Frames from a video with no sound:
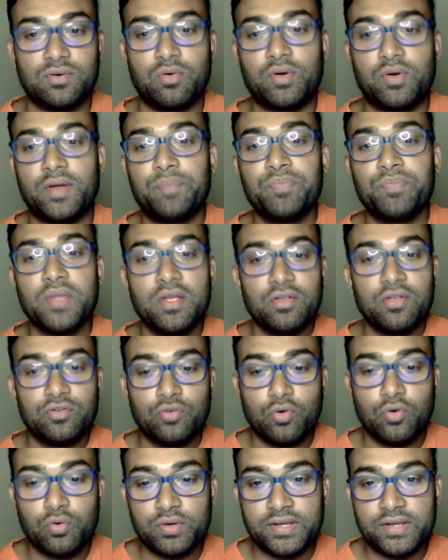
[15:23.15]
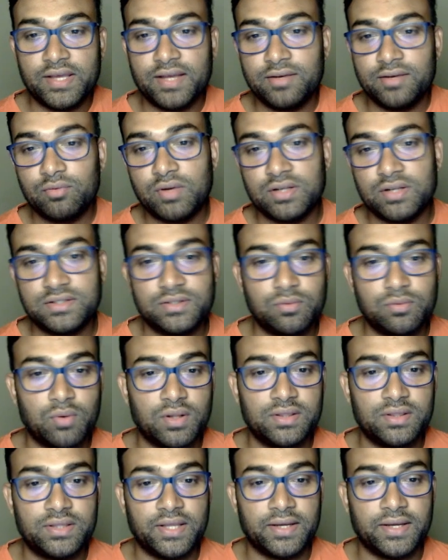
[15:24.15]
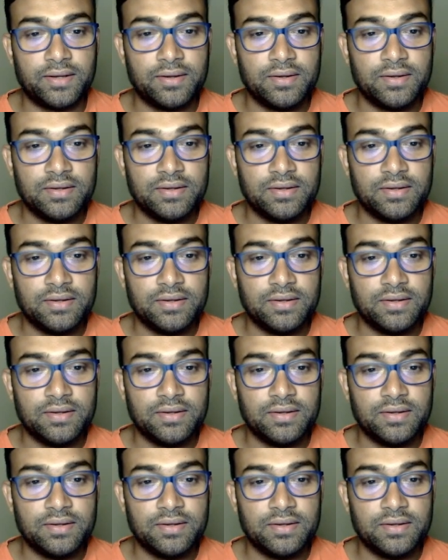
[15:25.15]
Okay, so here you can see one thing.